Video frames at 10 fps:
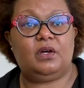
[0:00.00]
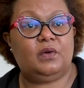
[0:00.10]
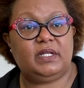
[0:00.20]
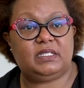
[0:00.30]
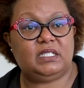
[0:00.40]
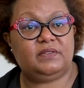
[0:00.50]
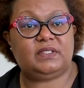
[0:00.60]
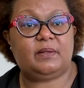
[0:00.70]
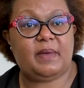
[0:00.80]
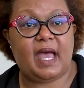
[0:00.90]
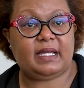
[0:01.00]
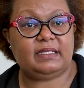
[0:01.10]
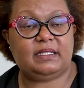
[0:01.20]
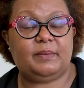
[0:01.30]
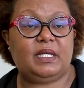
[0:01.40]
achieved some
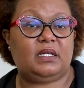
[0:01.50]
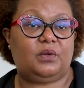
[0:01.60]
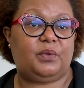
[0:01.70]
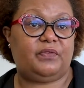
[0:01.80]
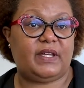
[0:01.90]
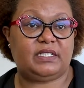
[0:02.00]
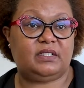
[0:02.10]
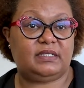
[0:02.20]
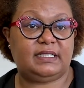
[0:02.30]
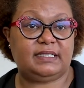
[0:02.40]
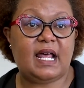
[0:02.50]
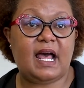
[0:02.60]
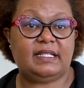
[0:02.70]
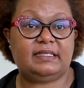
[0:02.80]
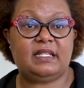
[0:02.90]
academic or professional
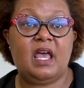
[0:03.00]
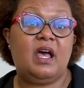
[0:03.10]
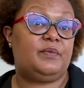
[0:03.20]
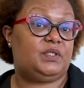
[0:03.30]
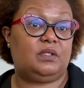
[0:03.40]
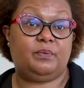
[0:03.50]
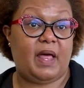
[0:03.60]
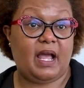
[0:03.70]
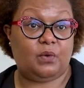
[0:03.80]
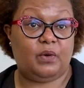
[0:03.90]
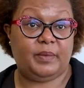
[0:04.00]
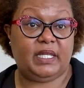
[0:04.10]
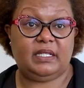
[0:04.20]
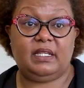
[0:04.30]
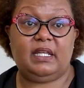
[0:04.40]
success. I'm still a Black
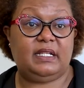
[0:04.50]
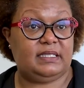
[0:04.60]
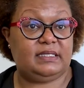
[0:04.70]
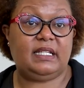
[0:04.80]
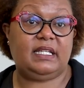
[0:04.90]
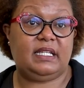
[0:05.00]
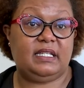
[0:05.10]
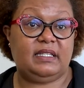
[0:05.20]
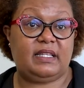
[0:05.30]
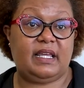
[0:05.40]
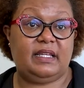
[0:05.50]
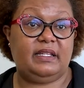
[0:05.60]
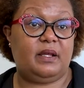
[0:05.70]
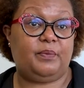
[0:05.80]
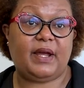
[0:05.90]
woman in a city that
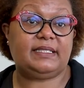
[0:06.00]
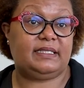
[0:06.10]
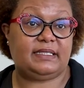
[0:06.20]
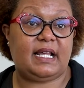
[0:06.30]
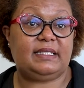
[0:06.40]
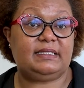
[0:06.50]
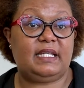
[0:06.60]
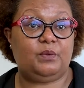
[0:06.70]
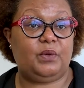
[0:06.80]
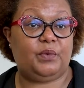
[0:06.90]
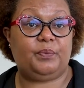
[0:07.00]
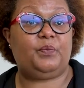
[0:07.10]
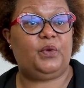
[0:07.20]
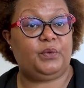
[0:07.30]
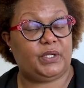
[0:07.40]
oppresses us, and we
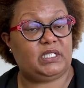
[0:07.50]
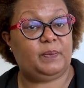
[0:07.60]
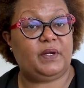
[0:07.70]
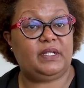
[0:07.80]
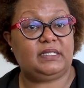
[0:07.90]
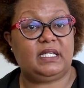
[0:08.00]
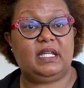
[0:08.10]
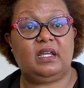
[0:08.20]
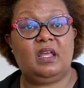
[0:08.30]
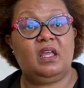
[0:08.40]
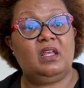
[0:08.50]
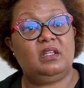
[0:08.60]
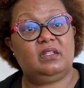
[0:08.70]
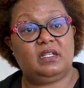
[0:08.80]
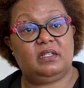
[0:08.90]
were experiencing
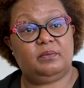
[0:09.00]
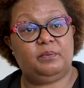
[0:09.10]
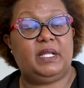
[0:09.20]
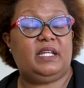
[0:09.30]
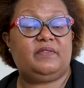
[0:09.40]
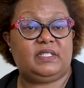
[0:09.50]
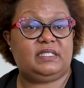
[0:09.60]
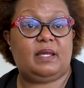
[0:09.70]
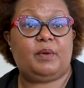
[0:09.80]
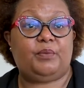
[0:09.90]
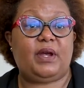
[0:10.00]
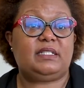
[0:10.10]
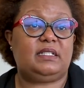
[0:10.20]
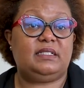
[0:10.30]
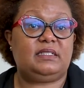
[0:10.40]
many of the same
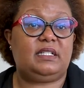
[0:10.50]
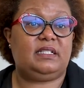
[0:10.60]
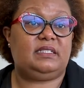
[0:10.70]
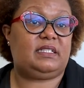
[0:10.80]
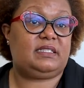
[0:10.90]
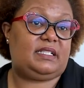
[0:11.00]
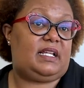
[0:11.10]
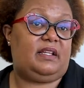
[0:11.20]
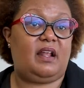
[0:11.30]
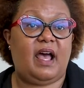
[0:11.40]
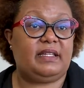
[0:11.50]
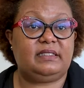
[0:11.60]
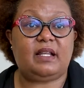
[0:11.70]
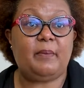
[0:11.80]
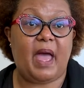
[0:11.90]
oppressions. It's just that I
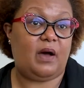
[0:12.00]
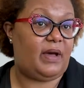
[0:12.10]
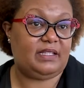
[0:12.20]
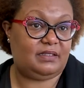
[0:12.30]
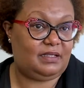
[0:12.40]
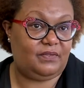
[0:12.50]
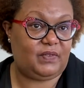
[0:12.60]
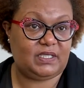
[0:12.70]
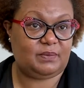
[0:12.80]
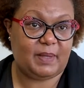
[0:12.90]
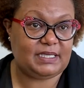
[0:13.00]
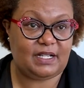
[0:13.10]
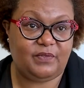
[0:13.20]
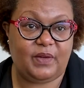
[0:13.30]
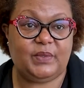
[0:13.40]
somehow had convinced
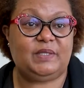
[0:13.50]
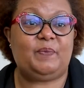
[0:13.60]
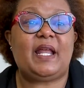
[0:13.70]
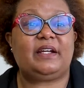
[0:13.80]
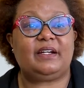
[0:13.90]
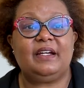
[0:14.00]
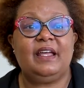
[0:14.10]
myself I was better.